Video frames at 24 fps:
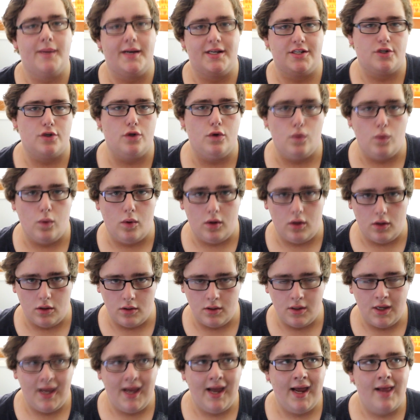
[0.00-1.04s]
magical war
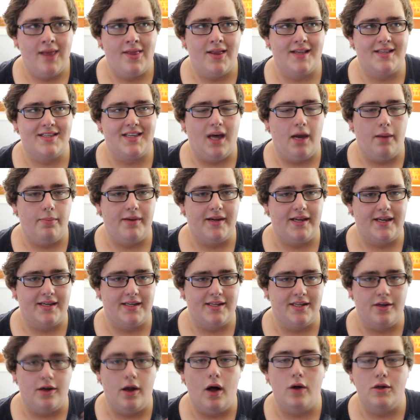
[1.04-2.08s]
that's happening
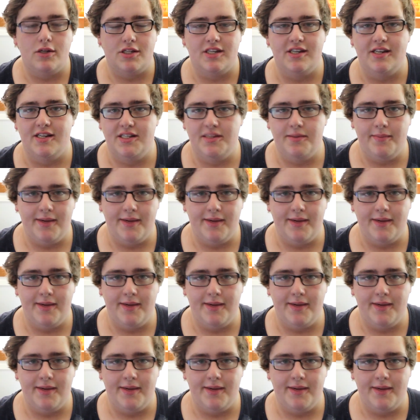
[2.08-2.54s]
in an alternate